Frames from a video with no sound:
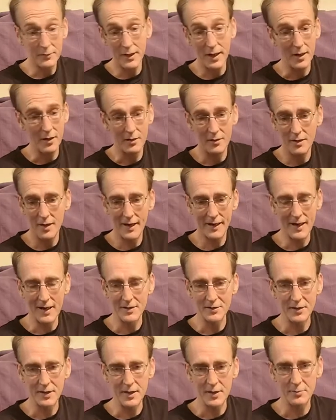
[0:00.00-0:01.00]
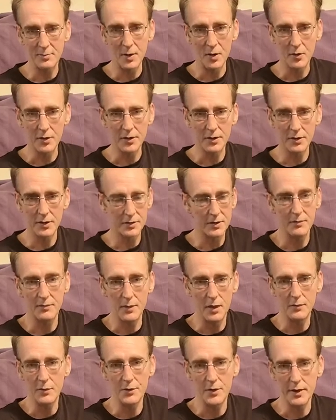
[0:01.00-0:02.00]
yeah, I can't say it's brilliant because
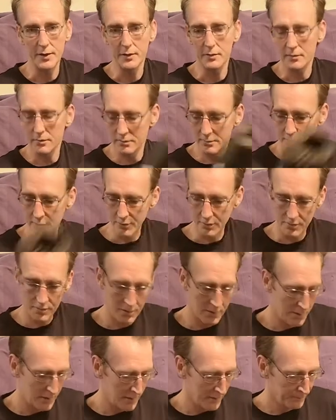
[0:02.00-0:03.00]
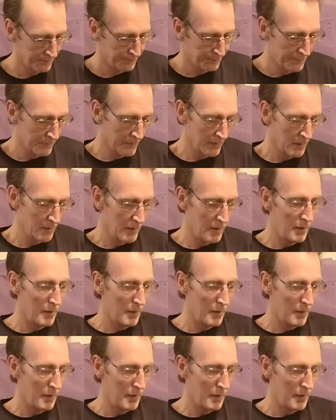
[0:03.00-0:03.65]
I've never tried it.